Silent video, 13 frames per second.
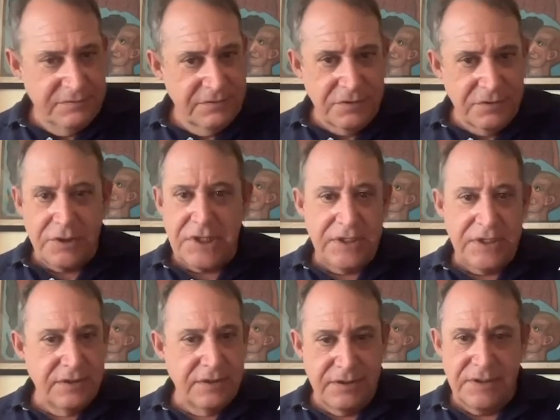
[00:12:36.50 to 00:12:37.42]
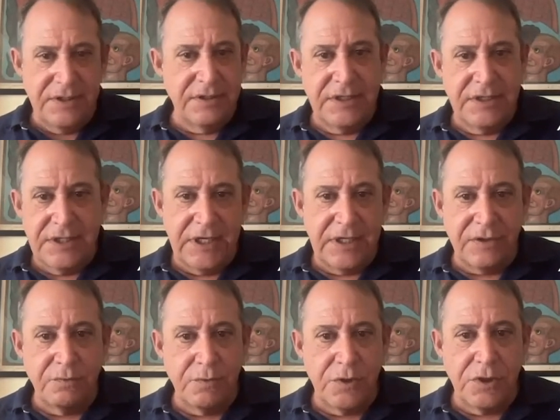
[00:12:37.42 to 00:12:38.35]
looking at the
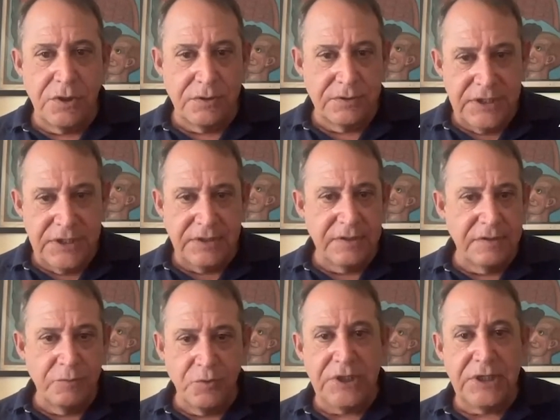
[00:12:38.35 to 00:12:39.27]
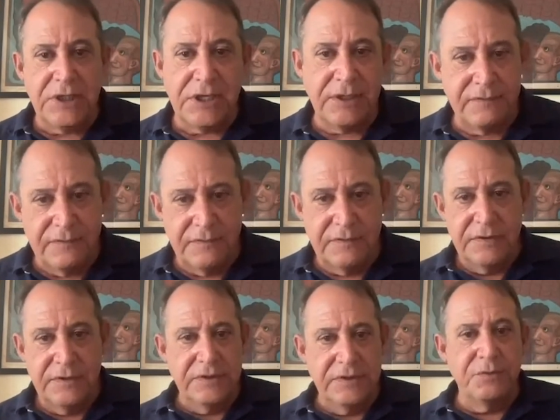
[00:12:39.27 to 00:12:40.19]
wall, at the marine life,
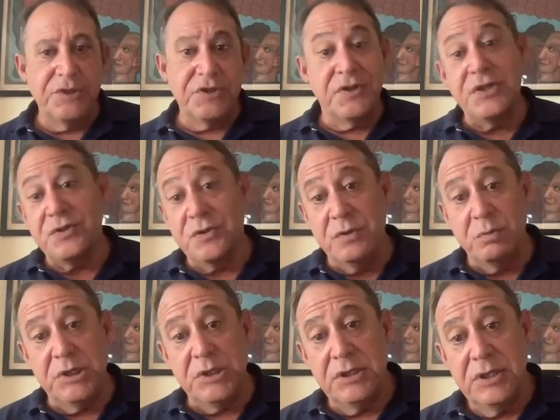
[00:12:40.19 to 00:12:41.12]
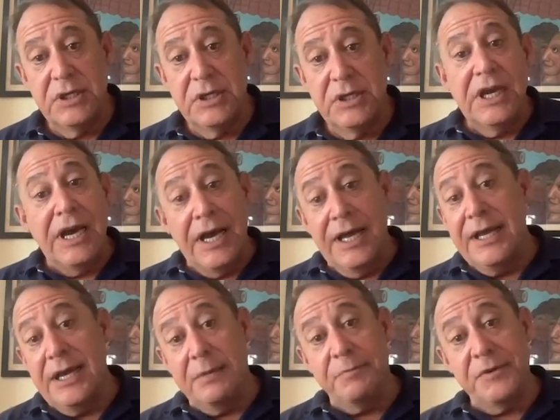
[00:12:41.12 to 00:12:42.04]
which they should be. I
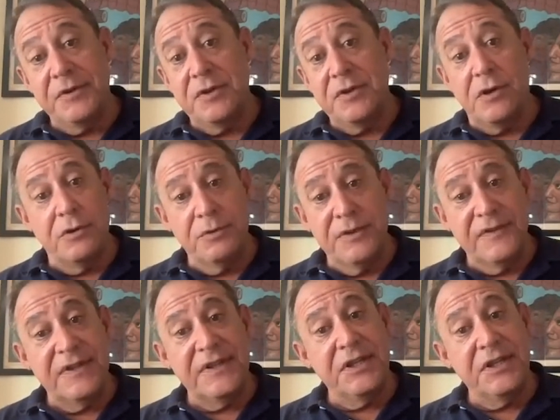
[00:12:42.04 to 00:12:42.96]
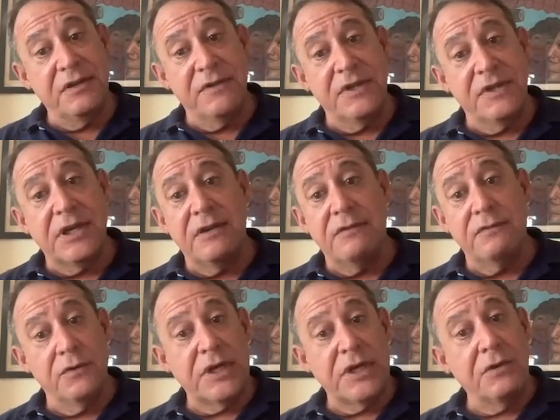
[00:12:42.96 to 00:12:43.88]
happen to always, at the end of the dive,
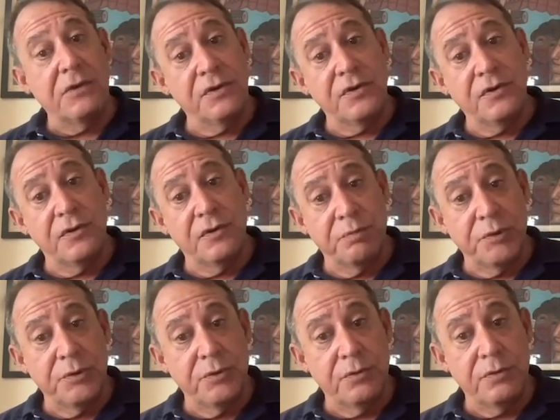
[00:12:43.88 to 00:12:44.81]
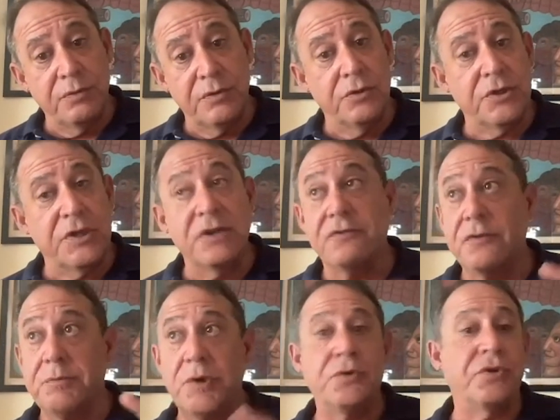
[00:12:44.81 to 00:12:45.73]
look out into the blue looking for
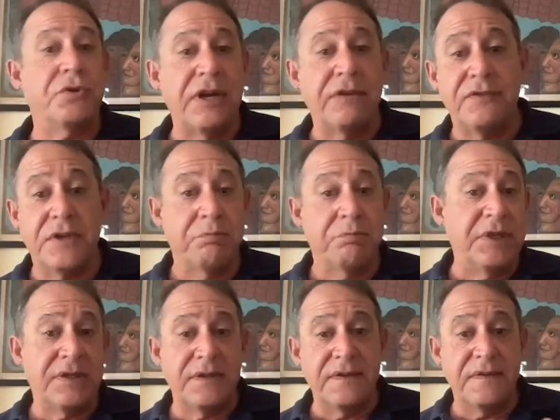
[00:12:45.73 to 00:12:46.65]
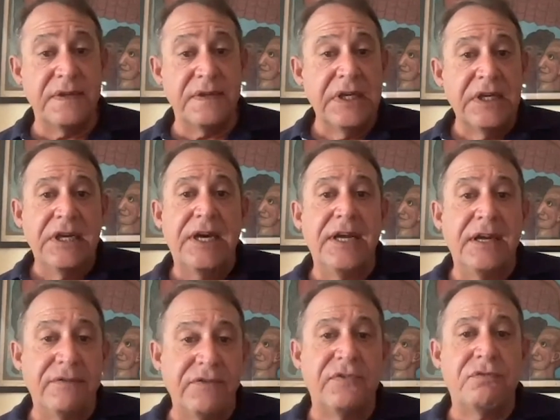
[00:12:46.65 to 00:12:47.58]
boat traffic because I
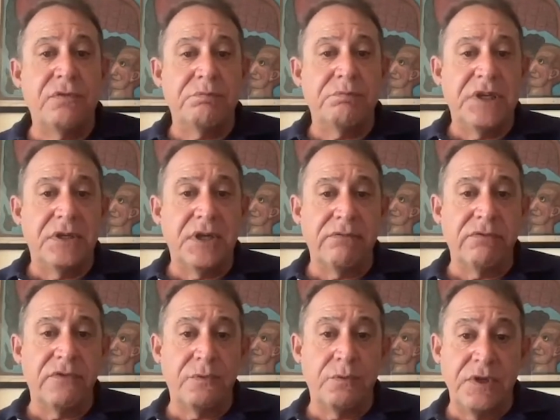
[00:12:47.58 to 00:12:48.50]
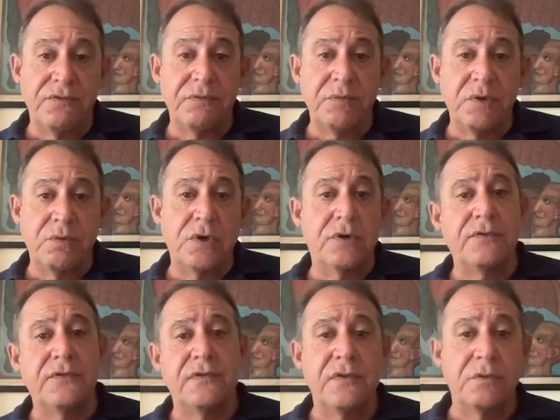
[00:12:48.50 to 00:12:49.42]
have to swim my divers away from the wall
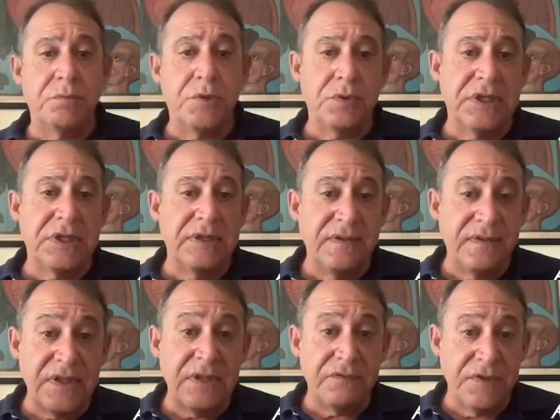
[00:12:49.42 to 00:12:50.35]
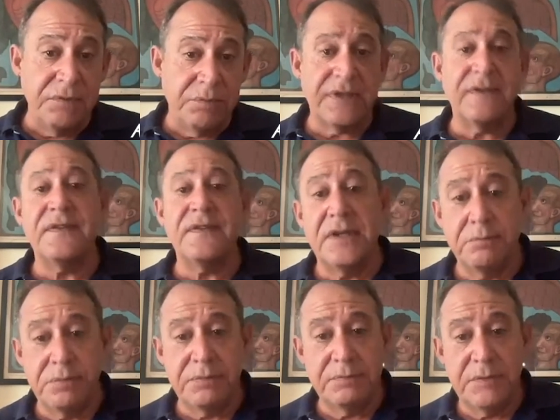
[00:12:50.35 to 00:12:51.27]
so the boat can safely pick us up.
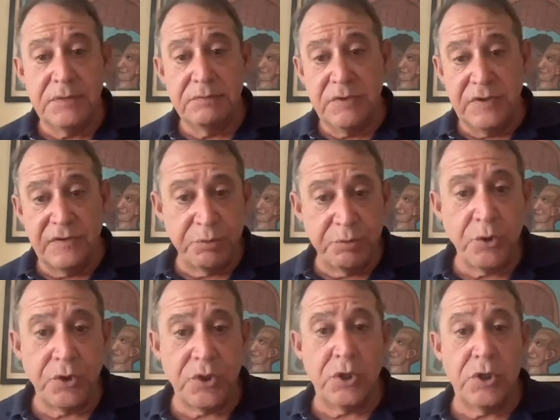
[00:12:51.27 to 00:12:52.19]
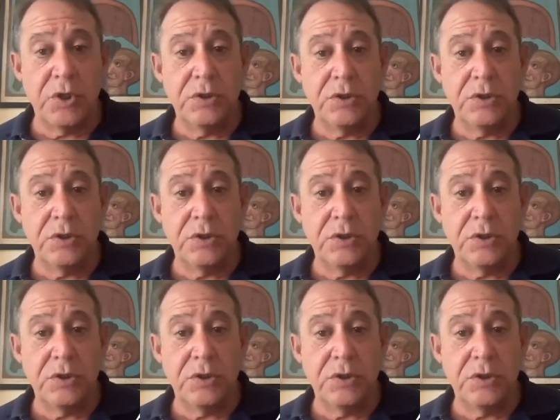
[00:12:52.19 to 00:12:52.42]
It's protocol.